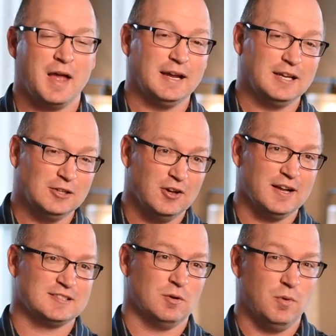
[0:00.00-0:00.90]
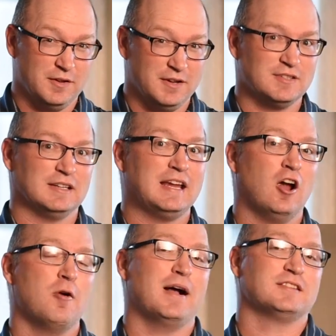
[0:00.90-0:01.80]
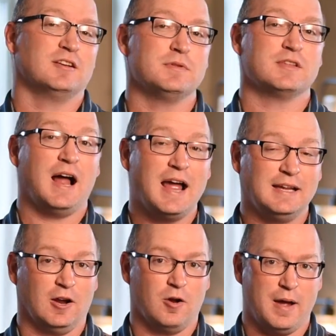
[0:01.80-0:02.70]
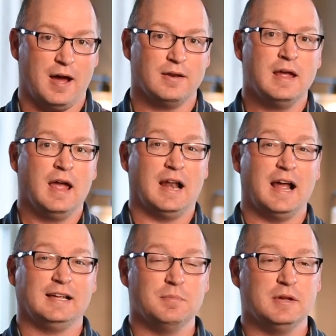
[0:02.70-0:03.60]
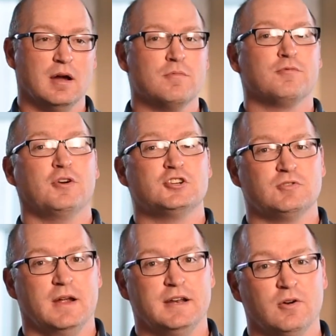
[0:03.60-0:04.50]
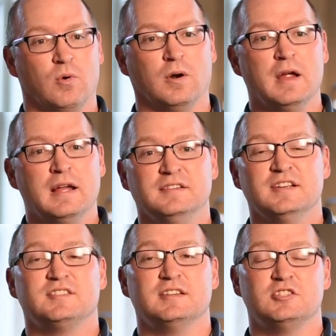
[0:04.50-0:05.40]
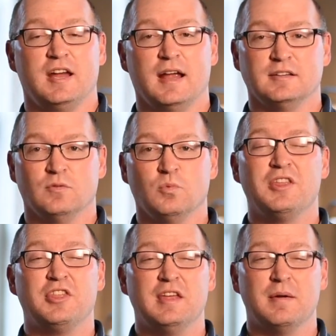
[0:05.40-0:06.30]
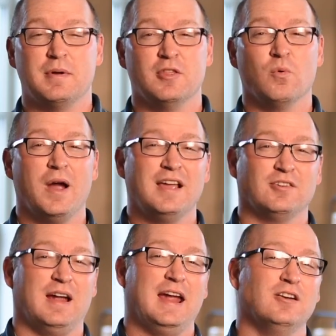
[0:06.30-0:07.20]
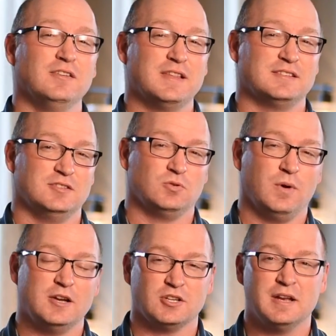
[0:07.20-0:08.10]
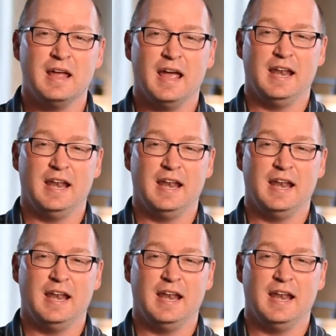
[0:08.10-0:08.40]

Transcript: I can look at someone that doesn't care about something that I care about, and I can become frustrated or disenchanted with them and the way they're handling that situation.